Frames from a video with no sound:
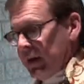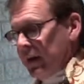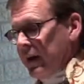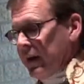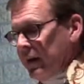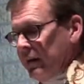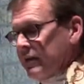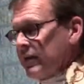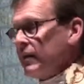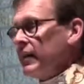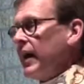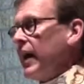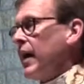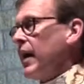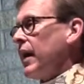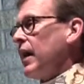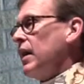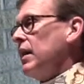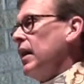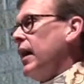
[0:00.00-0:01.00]
Kids in
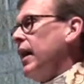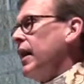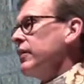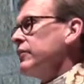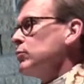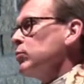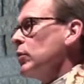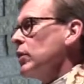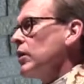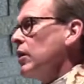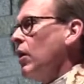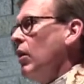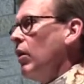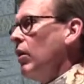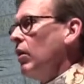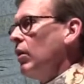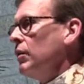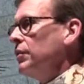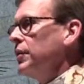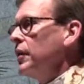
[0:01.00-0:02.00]
that class were
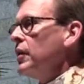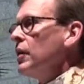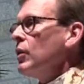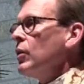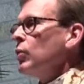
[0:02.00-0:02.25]
called